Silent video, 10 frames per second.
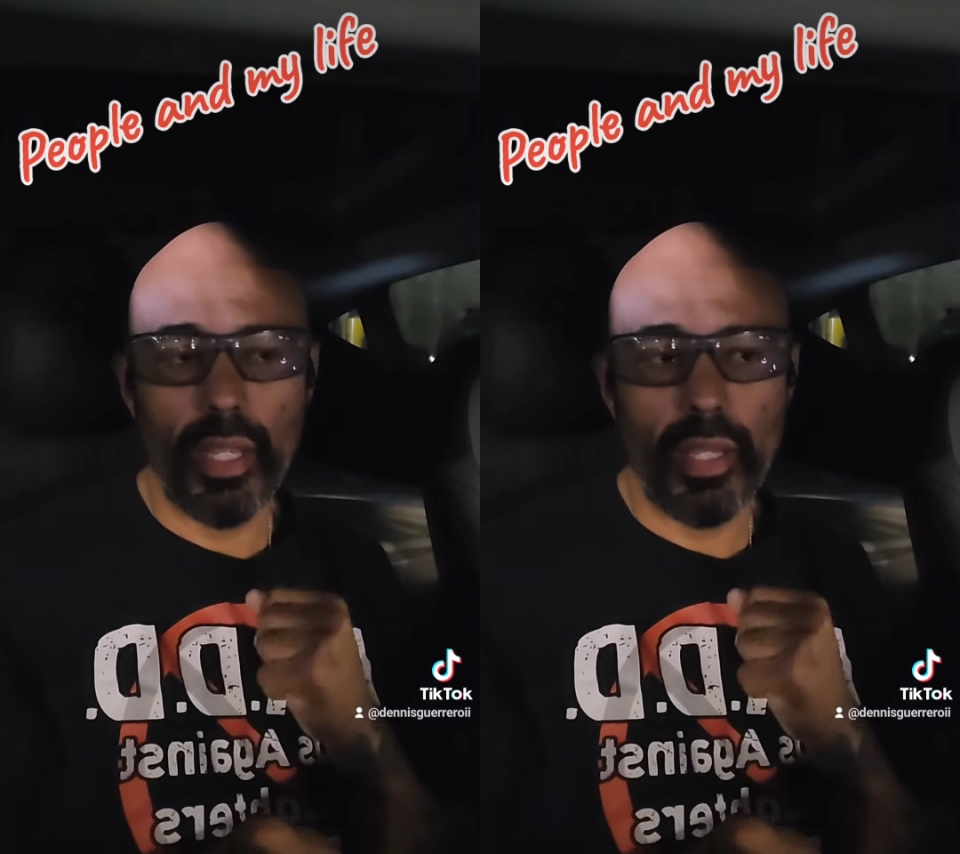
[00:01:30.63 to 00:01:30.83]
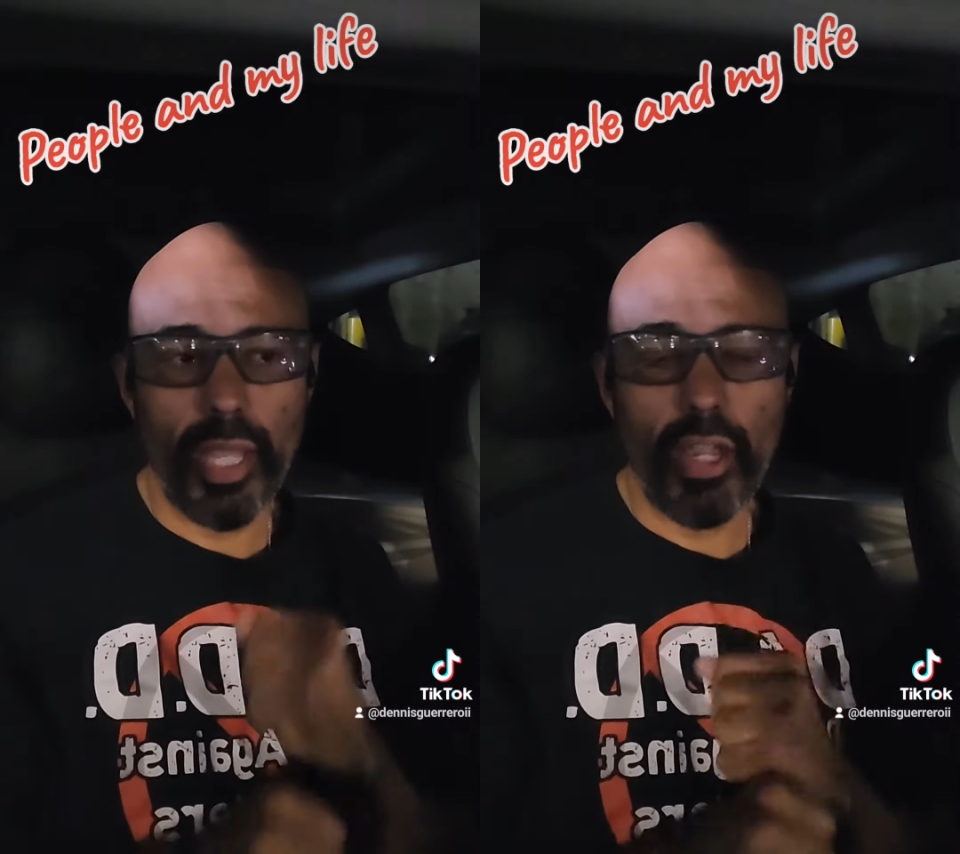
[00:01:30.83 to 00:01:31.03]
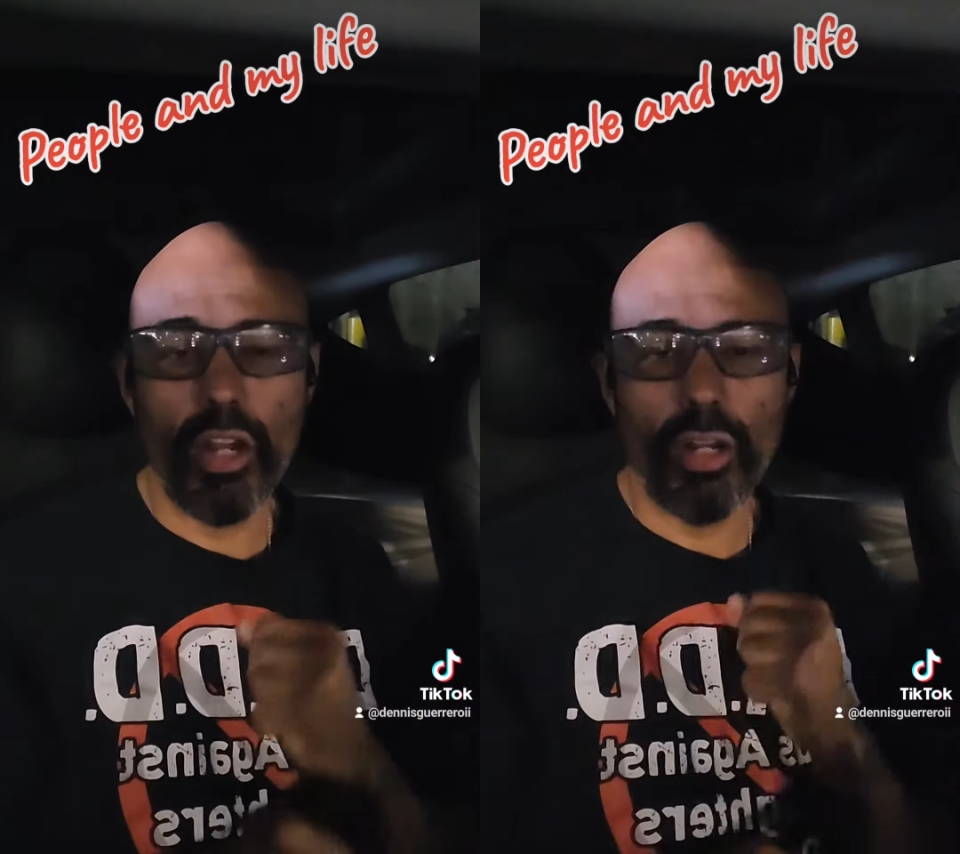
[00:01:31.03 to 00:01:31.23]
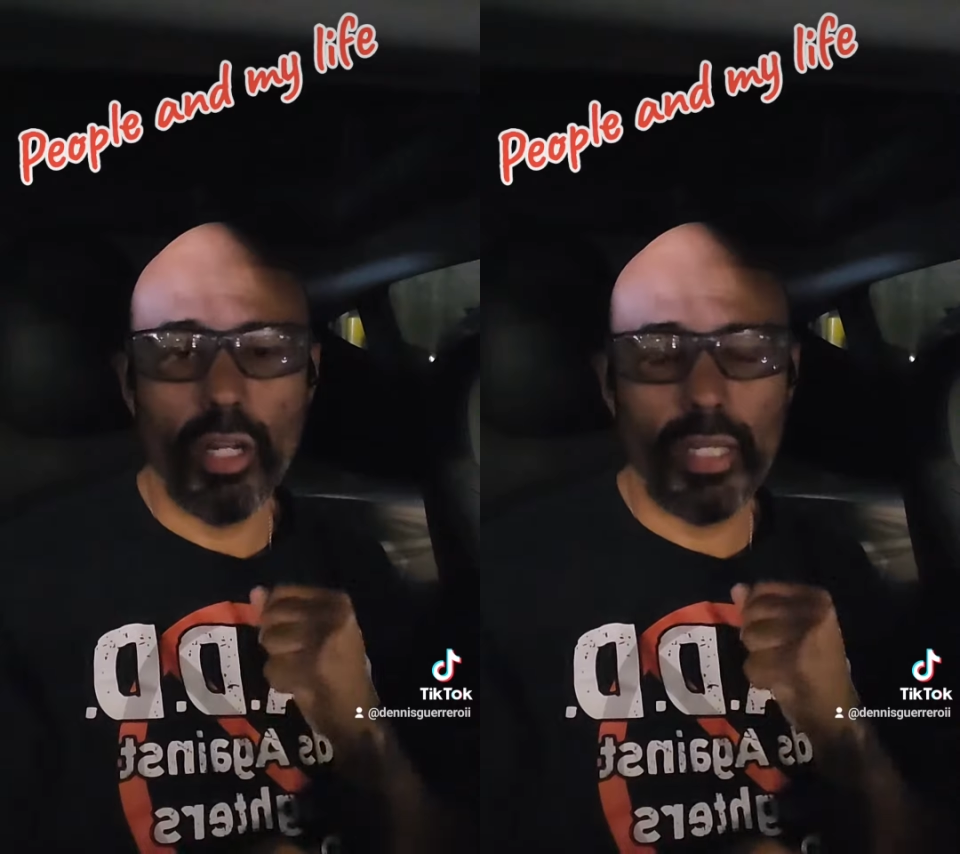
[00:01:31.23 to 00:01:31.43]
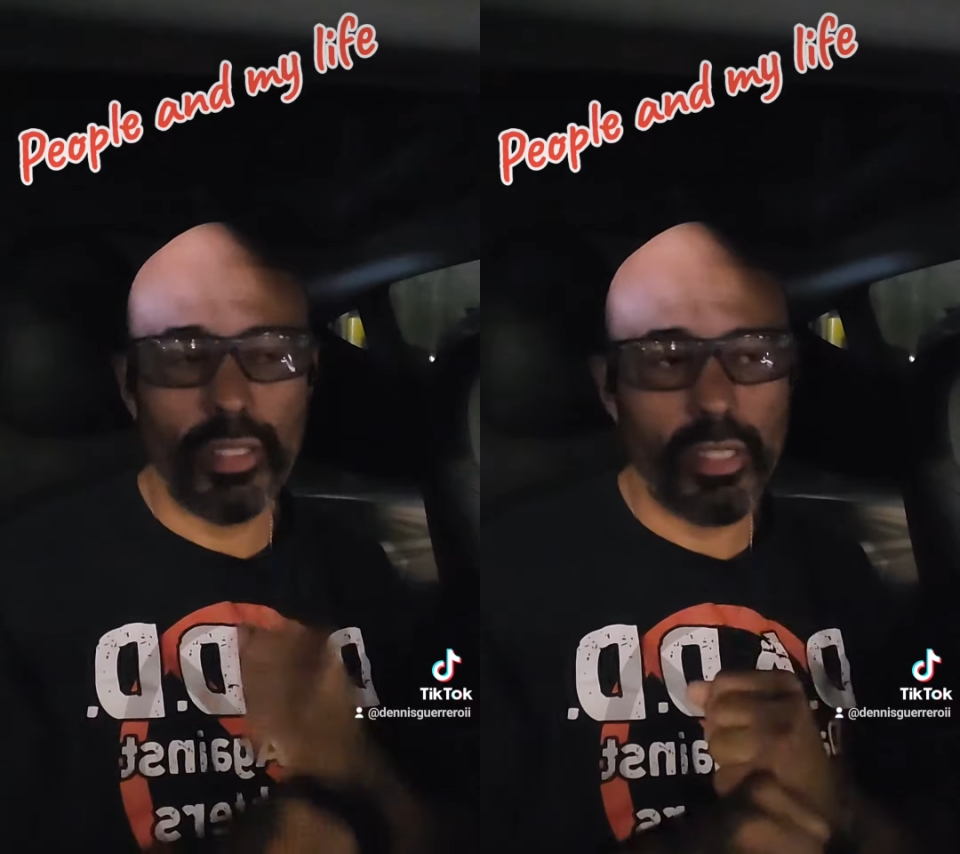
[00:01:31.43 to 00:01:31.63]
they are
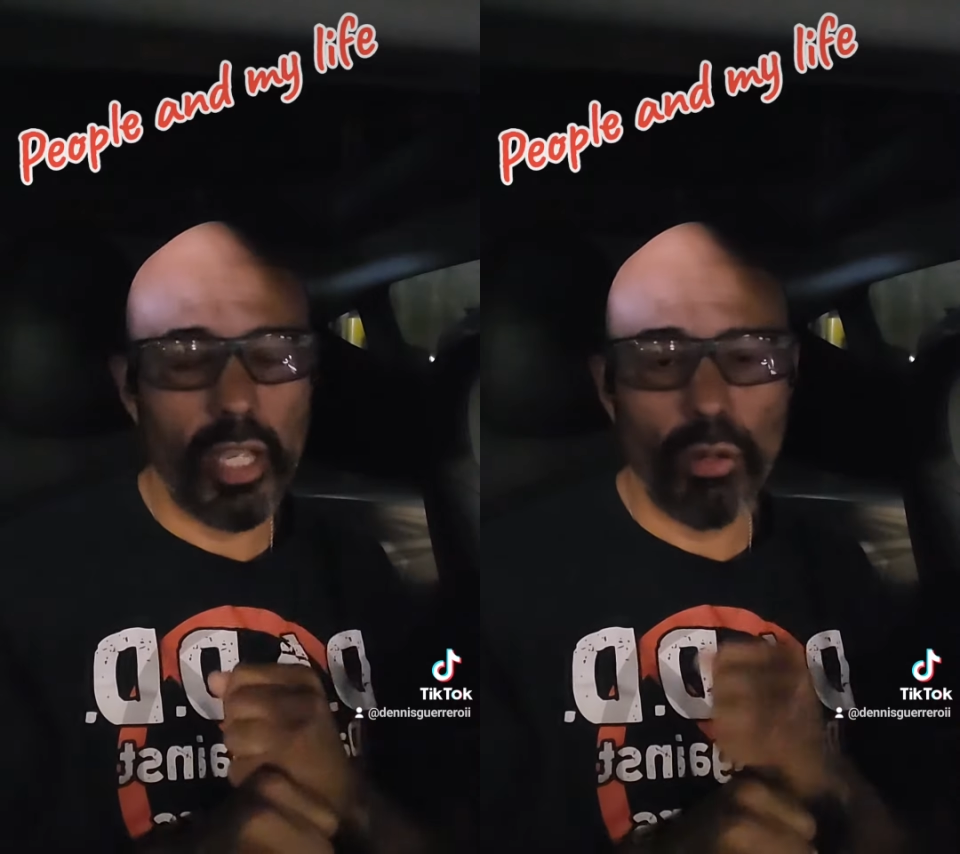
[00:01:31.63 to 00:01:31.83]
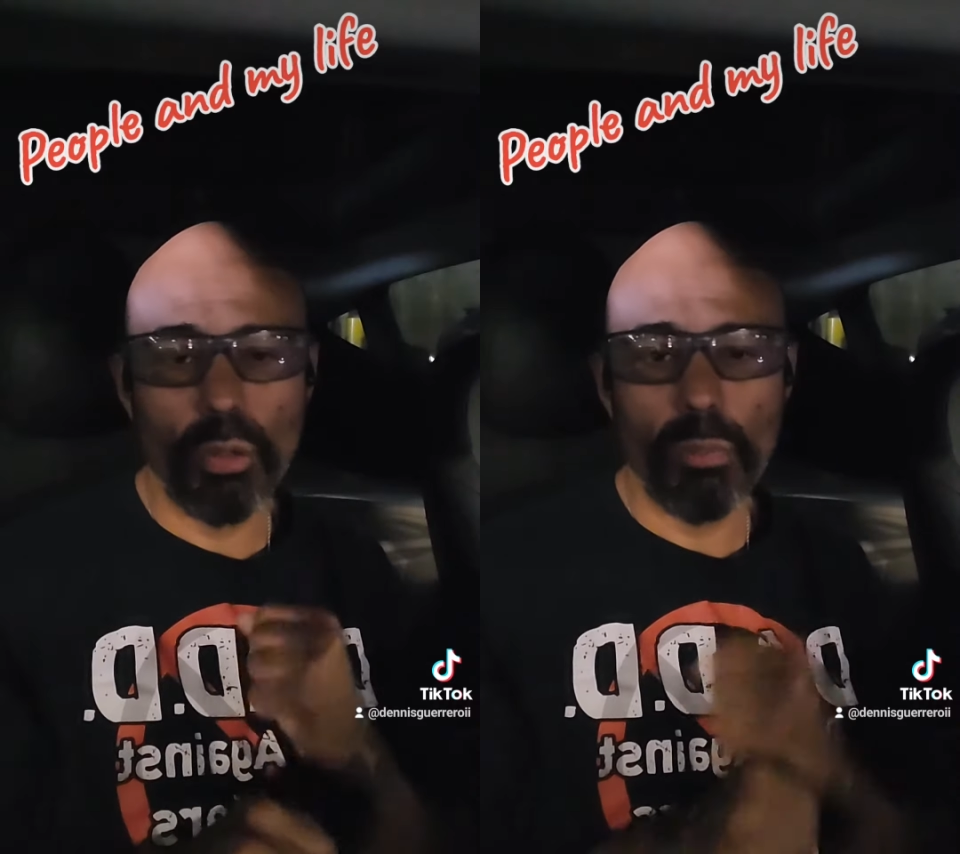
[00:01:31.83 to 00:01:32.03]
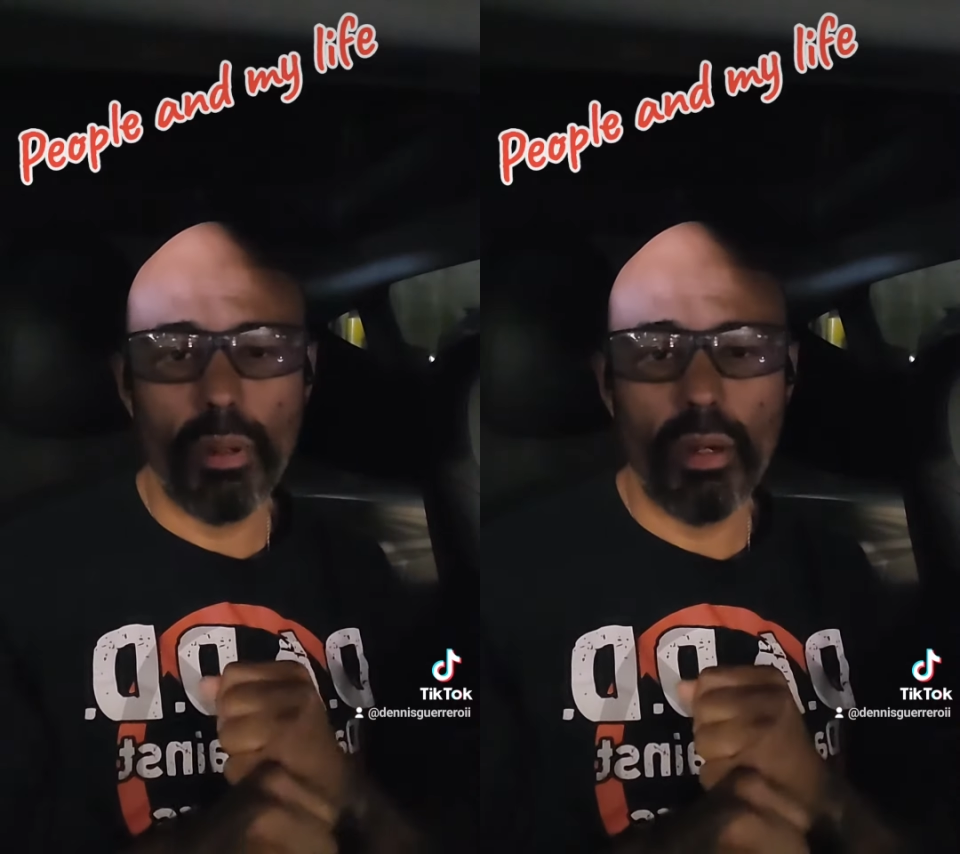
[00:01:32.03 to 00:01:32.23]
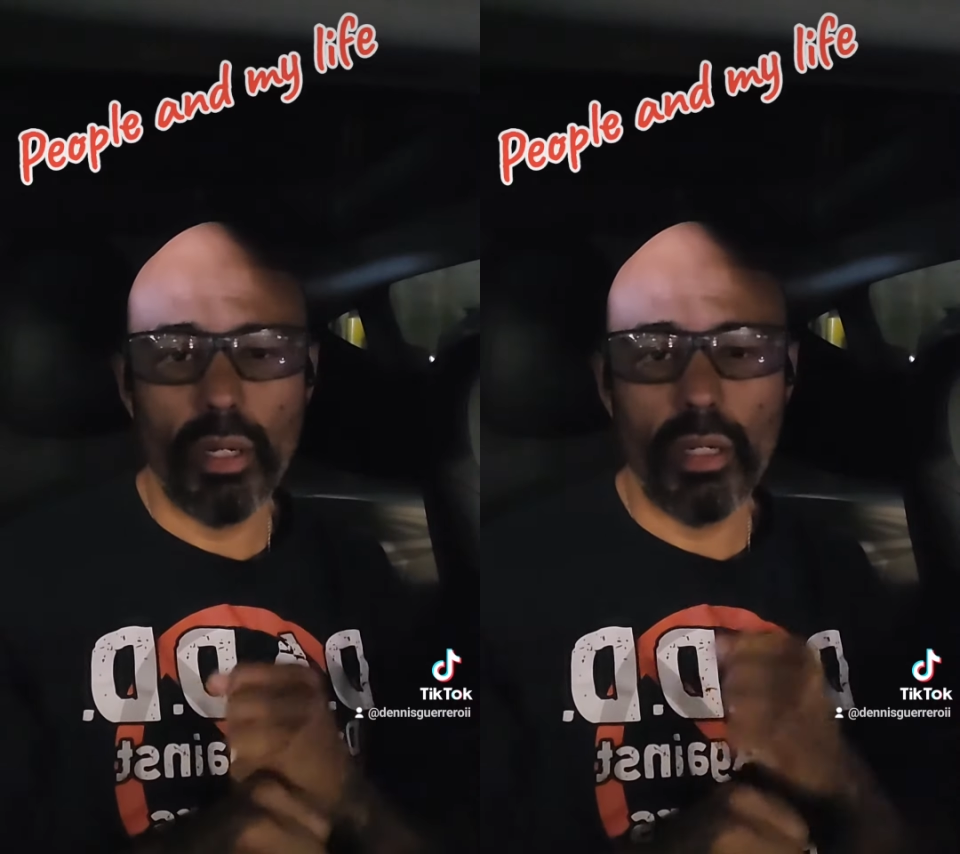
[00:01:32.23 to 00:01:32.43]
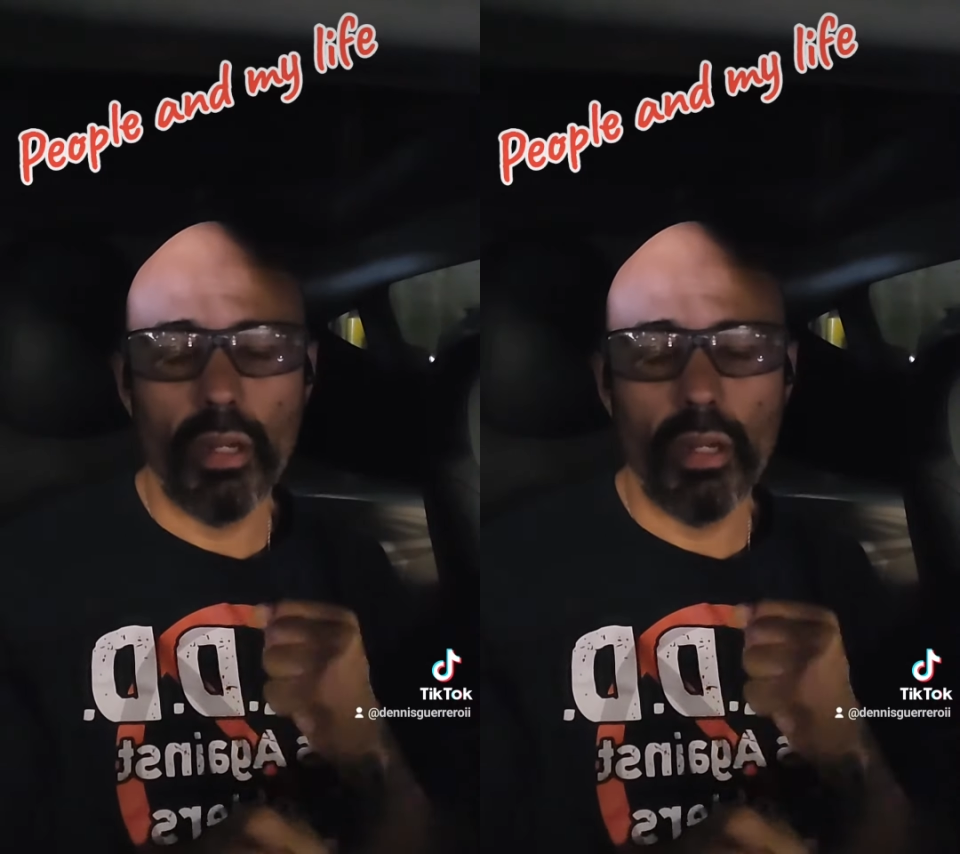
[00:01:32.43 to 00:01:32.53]
an integral part